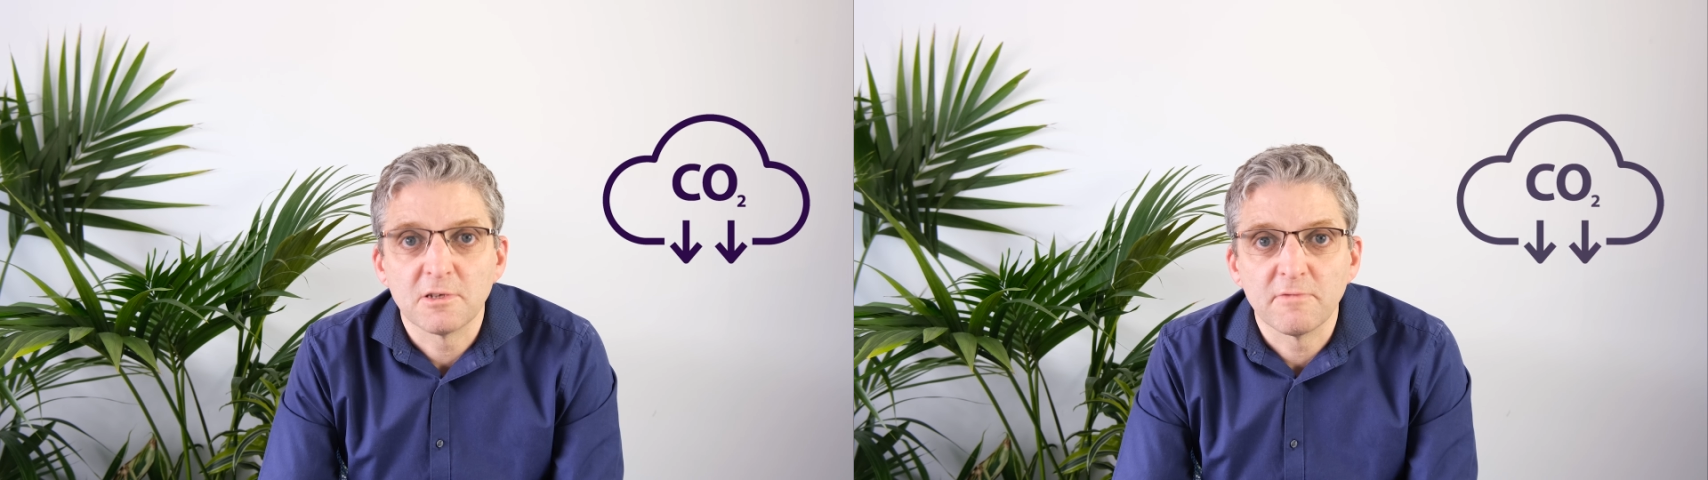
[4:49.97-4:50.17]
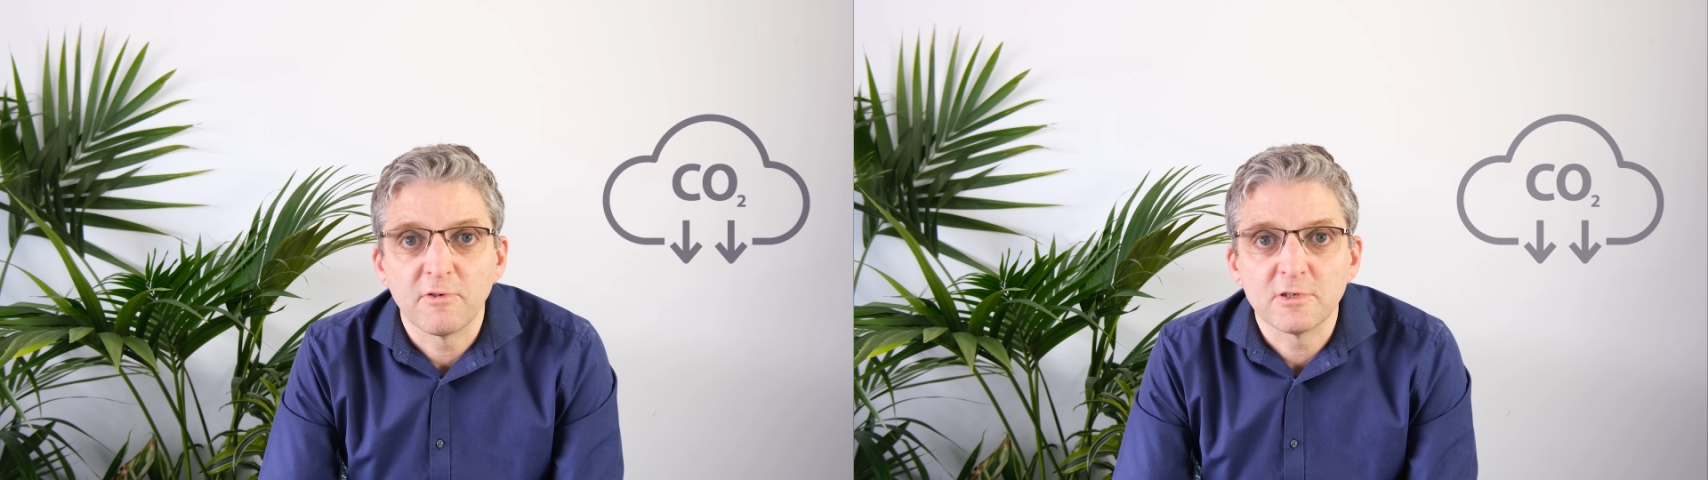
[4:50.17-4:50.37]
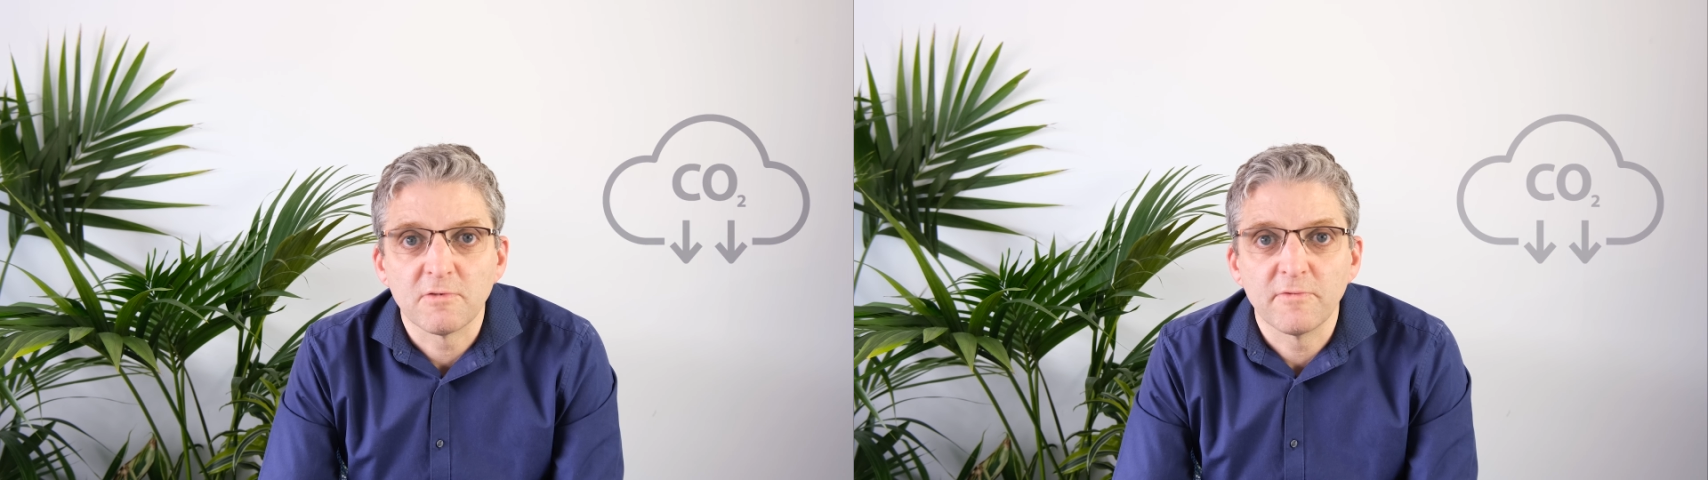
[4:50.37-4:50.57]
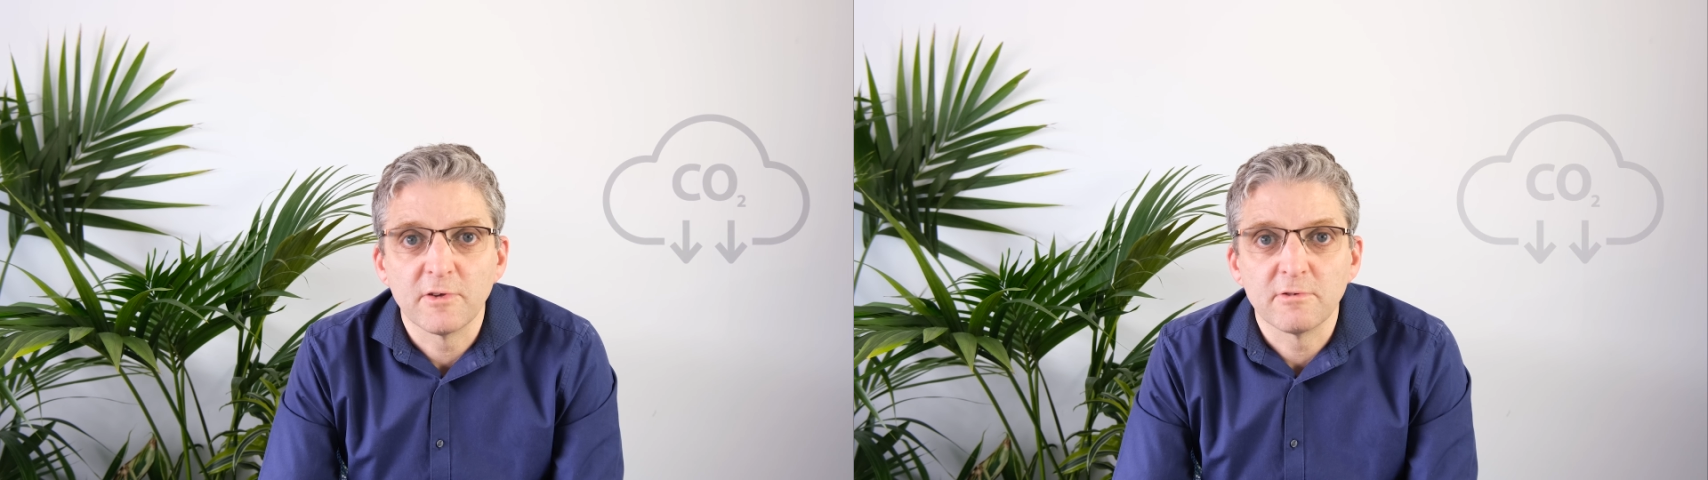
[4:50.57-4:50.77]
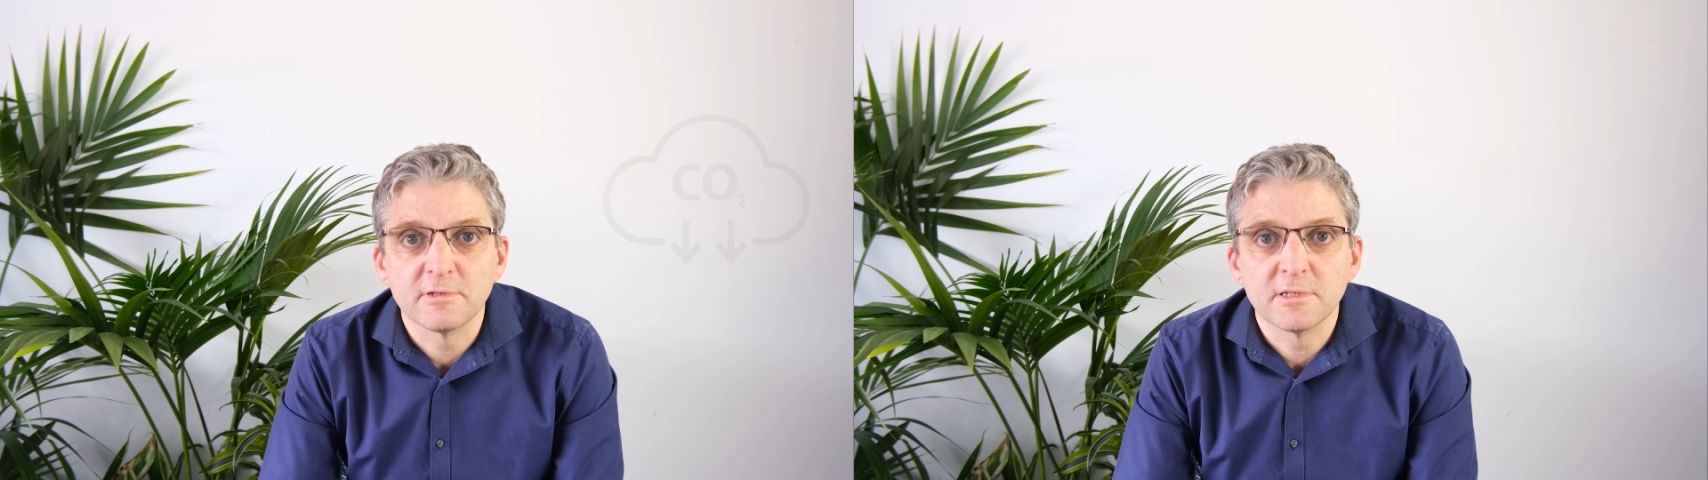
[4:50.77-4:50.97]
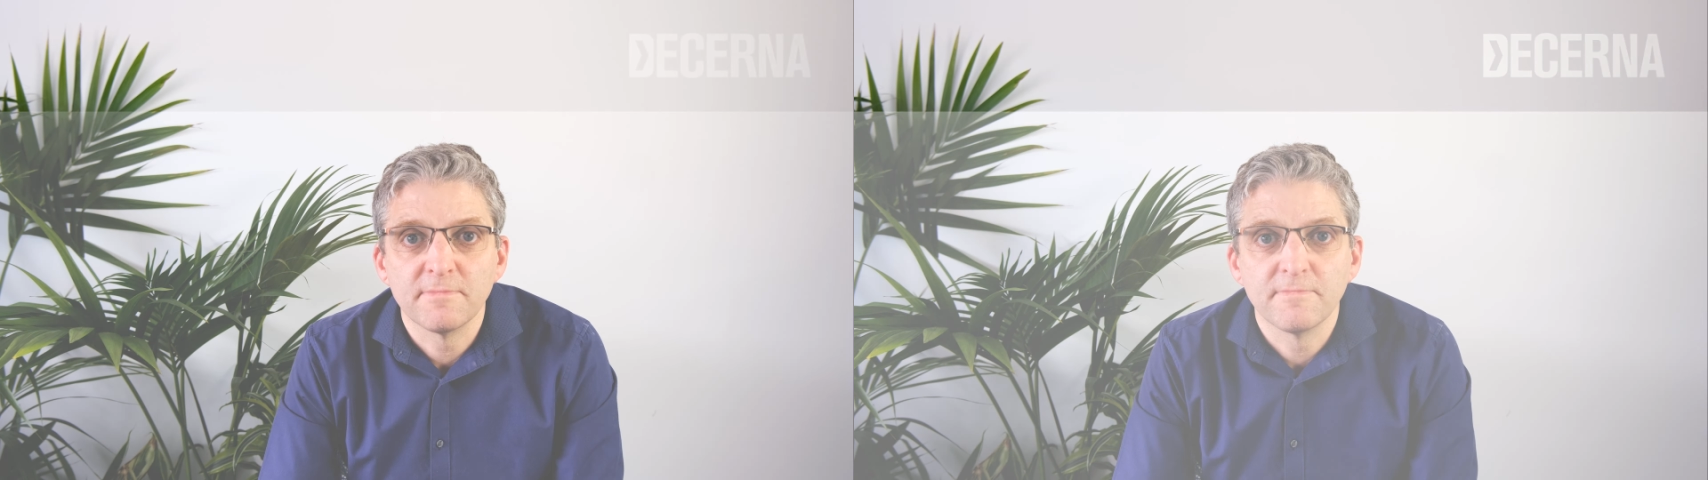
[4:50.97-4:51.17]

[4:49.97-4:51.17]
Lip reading: on fossil fuels.